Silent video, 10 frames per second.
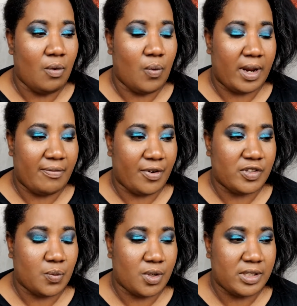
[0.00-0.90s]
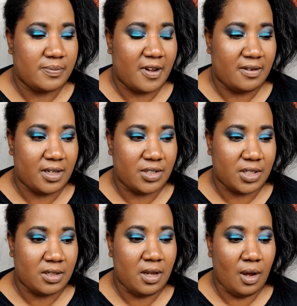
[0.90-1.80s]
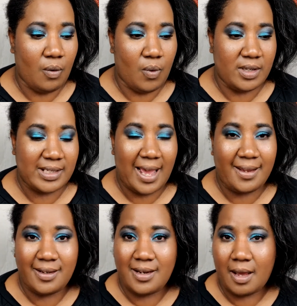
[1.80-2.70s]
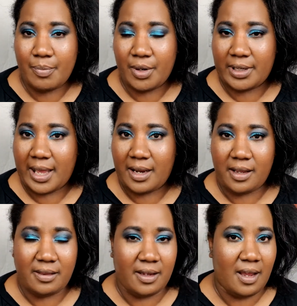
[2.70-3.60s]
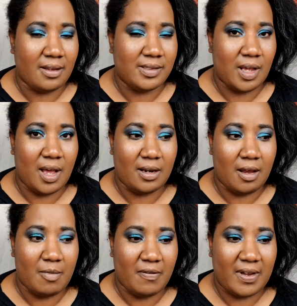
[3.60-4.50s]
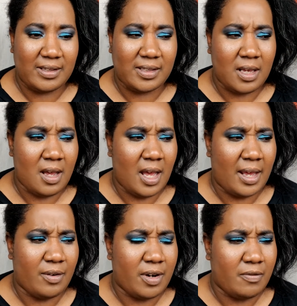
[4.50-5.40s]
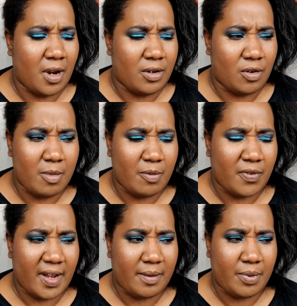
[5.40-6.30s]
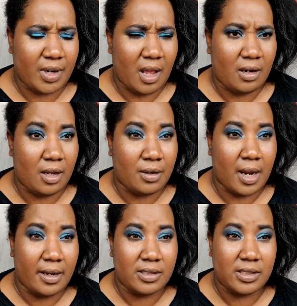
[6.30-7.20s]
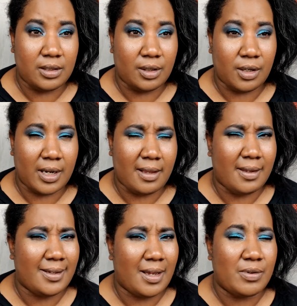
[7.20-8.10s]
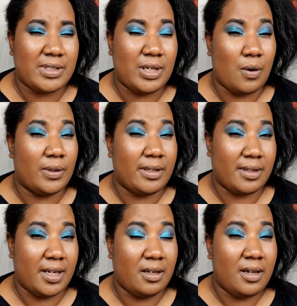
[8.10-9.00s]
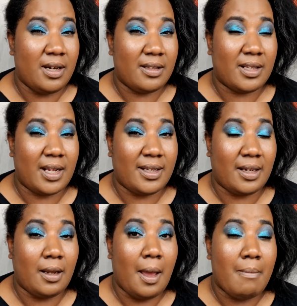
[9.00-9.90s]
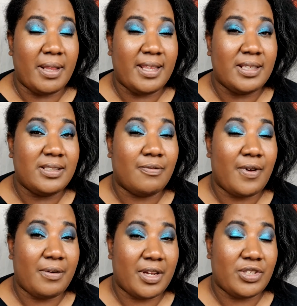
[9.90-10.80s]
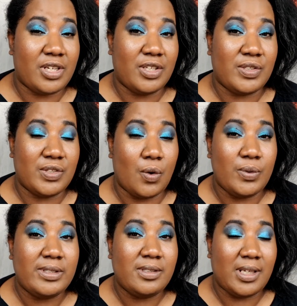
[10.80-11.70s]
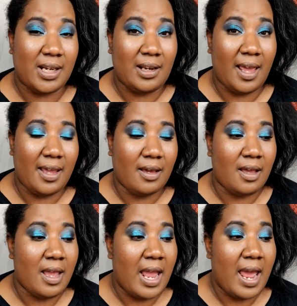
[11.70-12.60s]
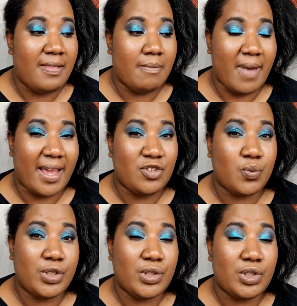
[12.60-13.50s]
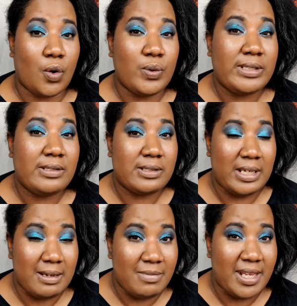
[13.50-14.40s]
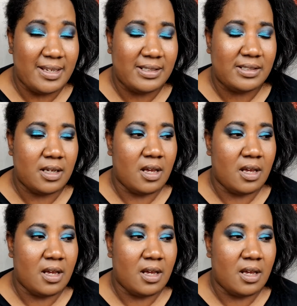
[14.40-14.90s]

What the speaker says: when I first wore this foundation, was I did not put anything else on my face. I don't remember if I had put on under eye concealer or not. I think that was the only thing that I did. But this foundation is so skin-like, and the match was so seamless.